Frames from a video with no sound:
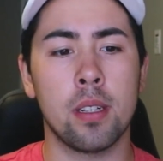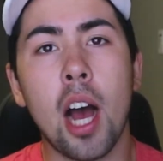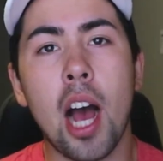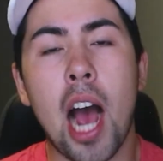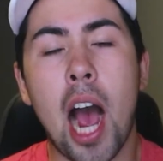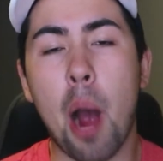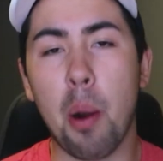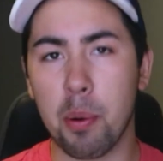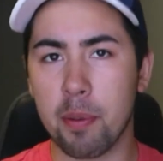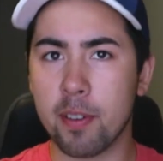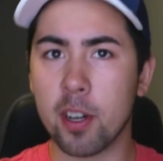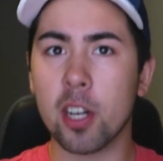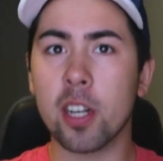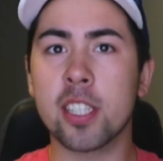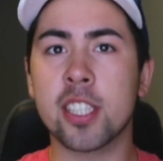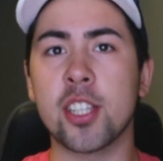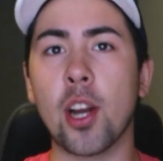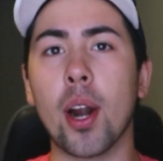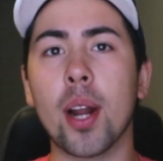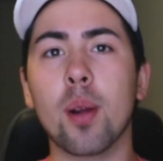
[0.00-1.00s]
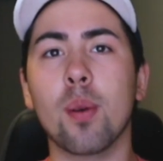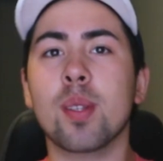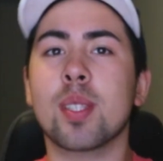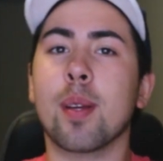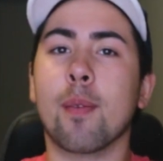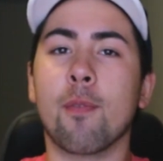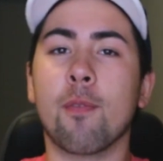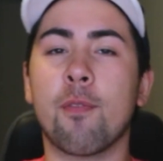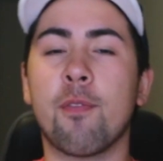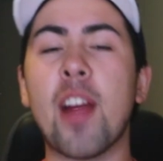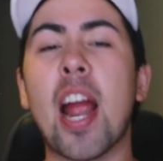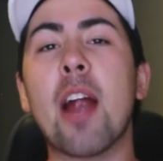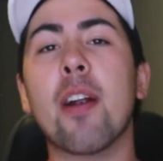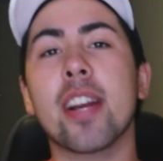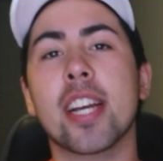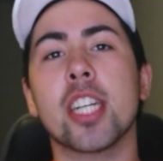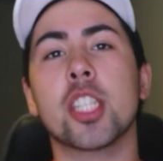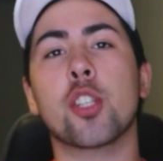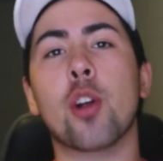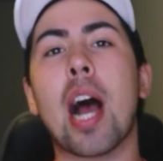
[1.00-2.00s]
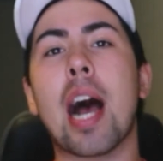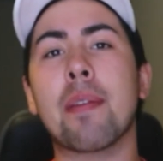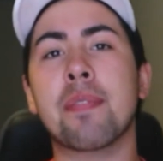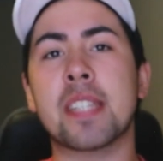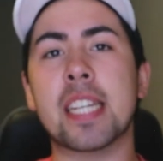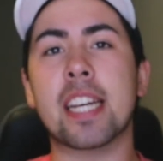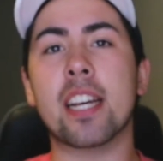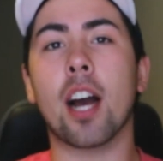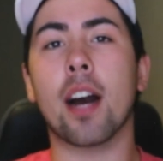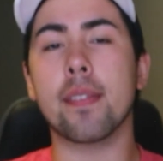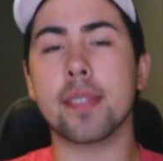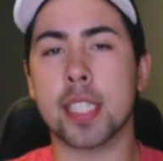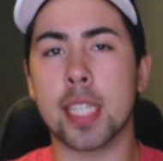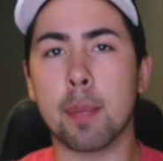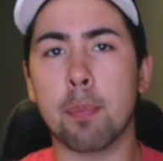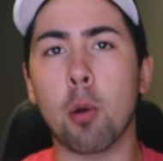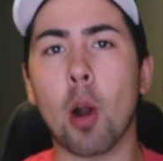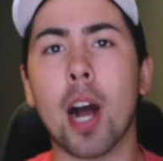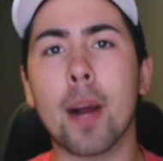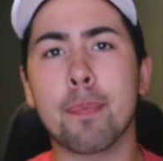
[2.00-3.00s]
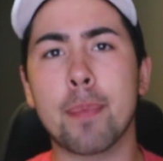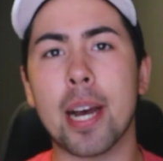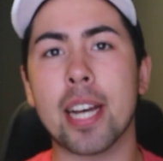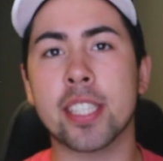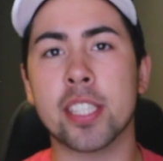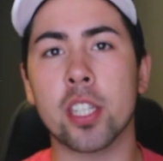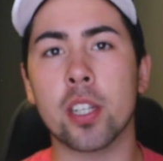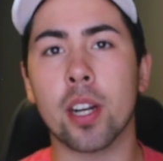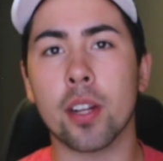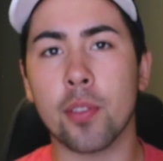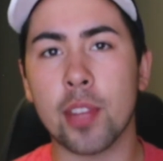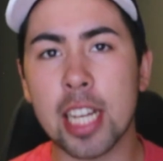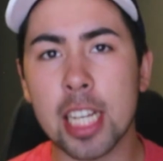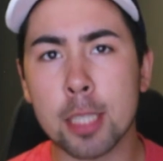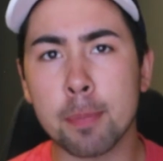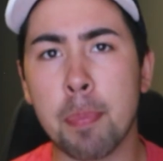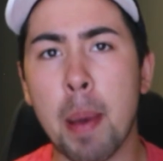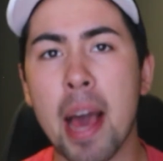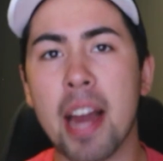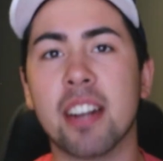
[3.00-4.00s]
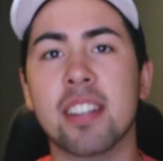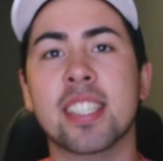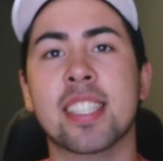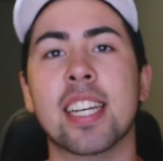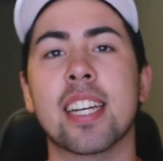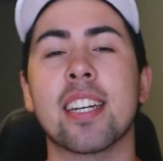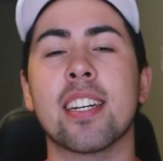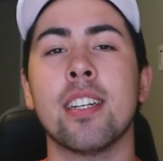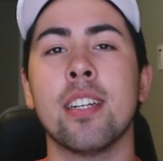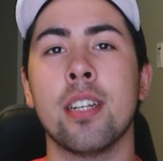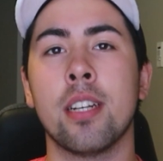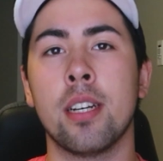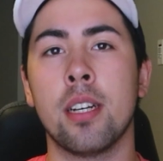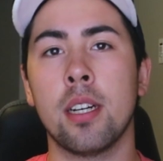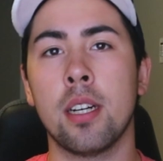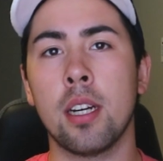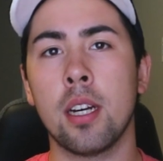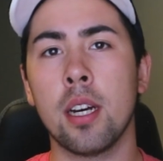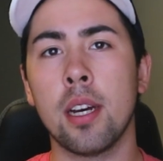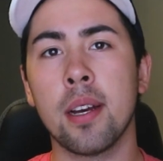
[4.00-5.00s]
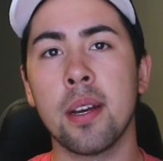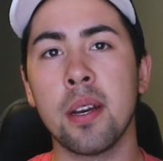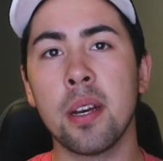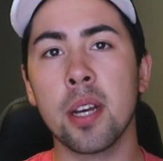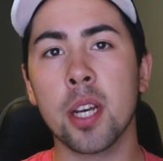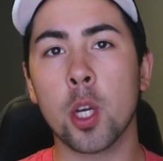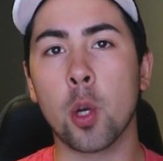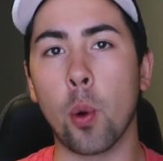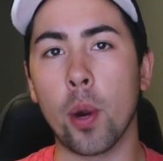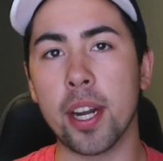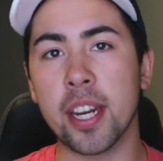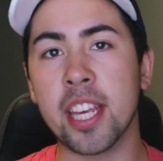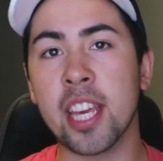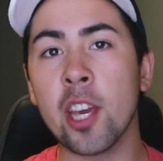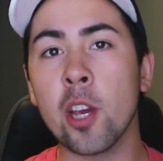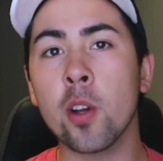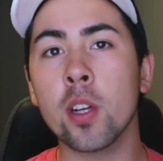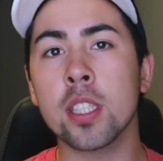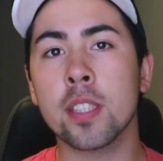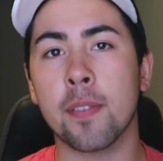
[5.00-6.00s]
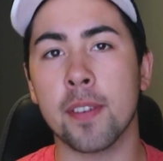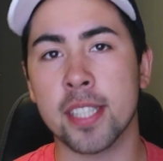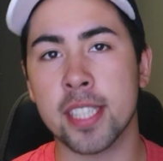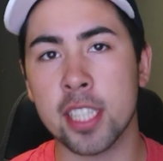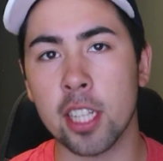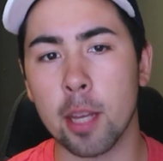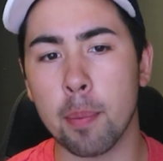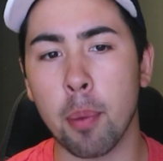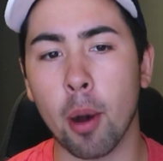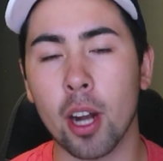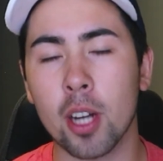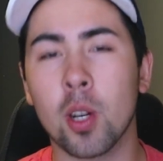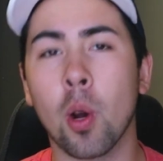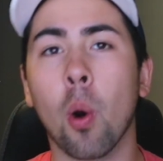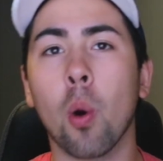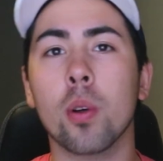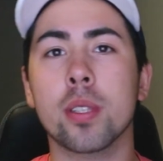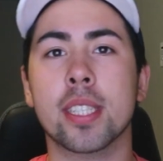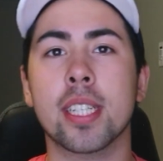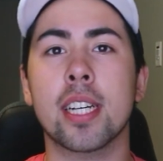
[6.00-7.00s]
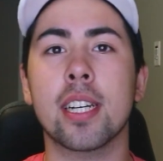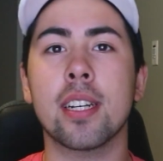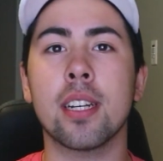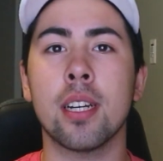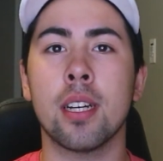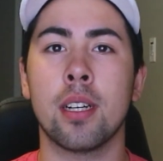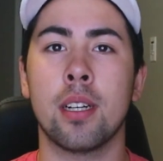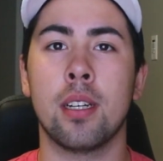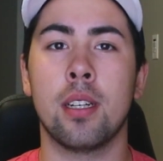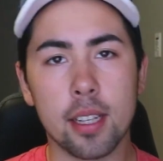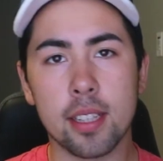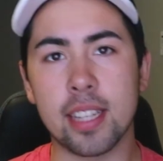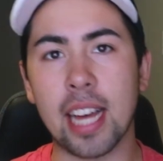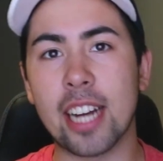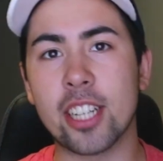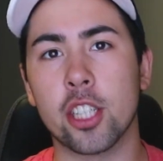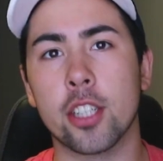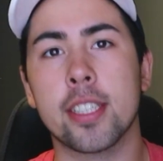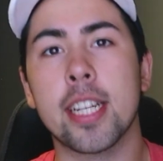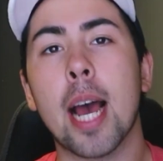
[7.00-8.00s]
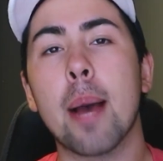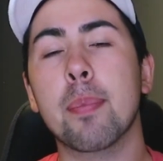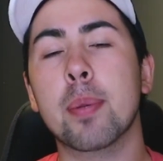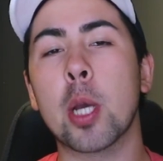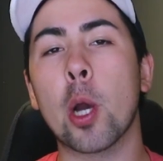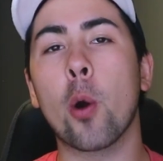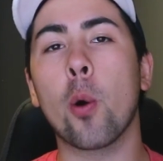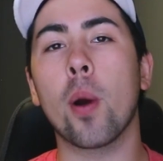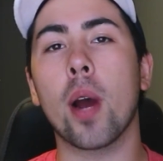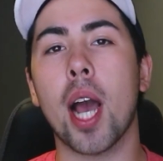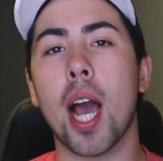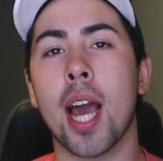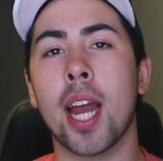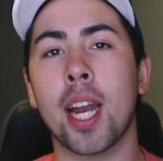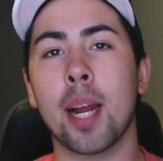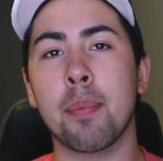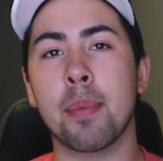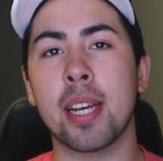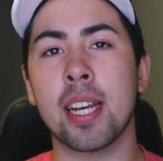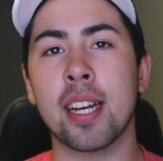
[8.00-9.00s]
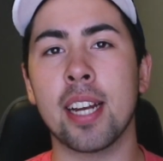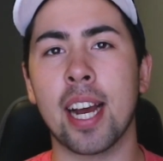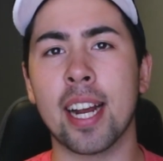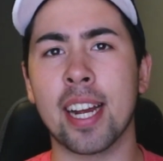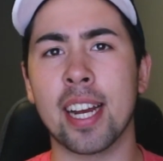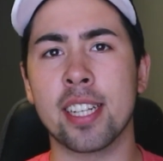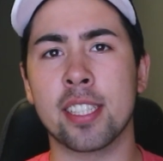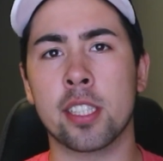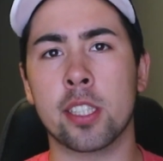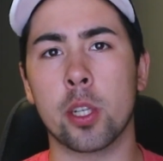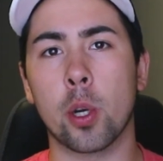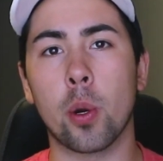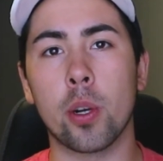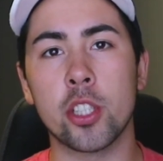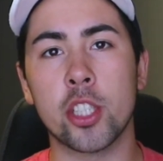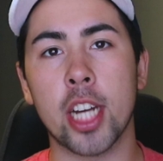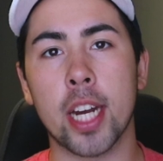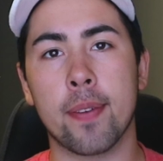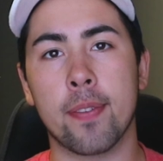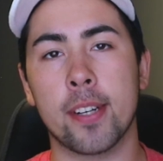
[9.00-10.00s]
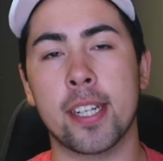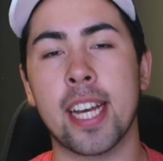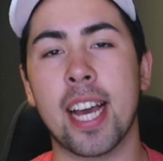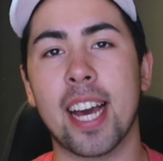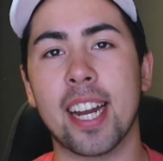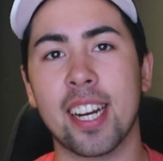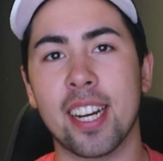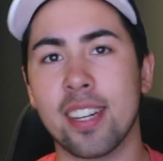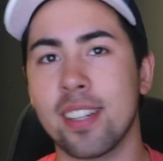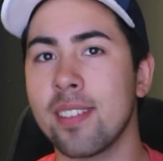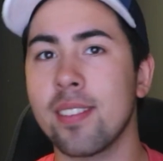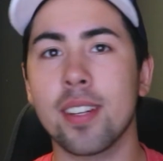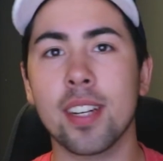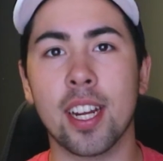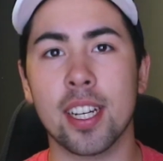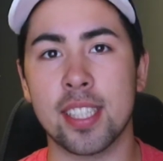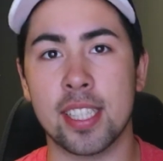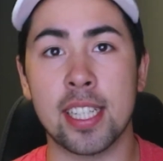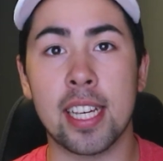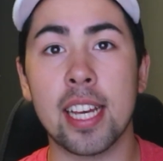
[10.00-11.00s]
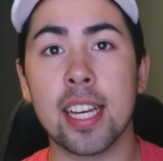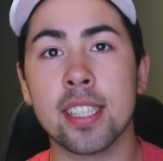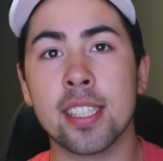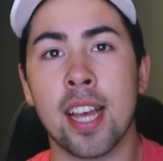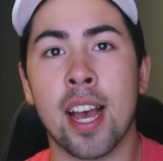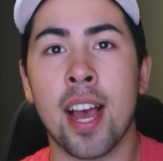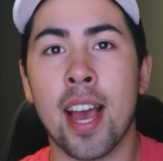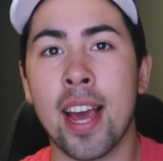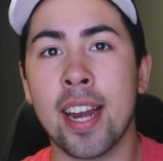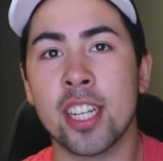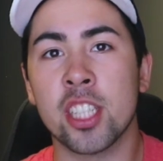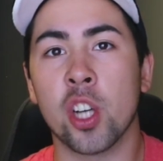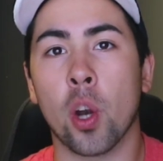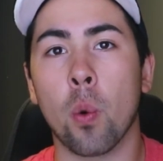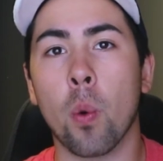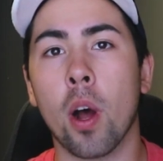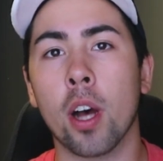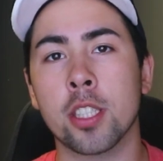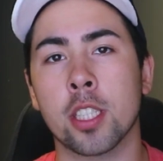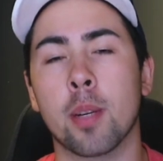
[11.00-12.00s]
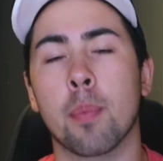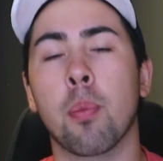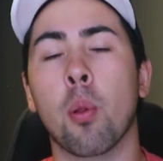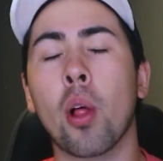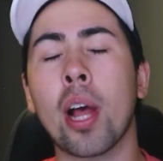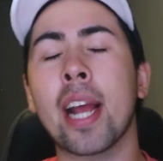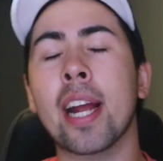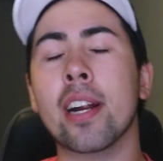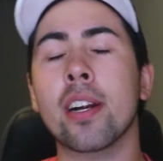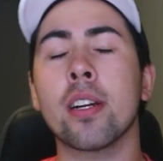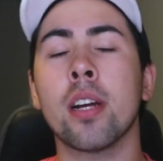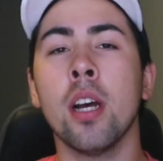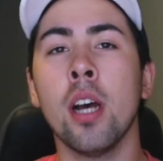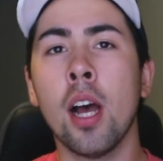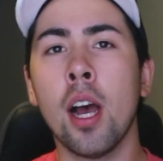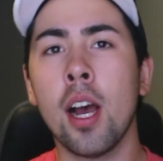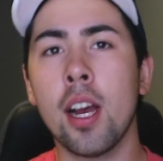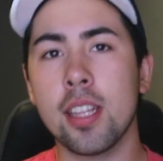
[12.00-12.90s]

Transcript: However, starting with some very good drafting, obviously Brock Boeser, Elias Pettersson, Quinn Hughes, Vasily Podkolzin, Thatcher Demko, and I guess throw in Jake Virtanen because he is an NHL roster player.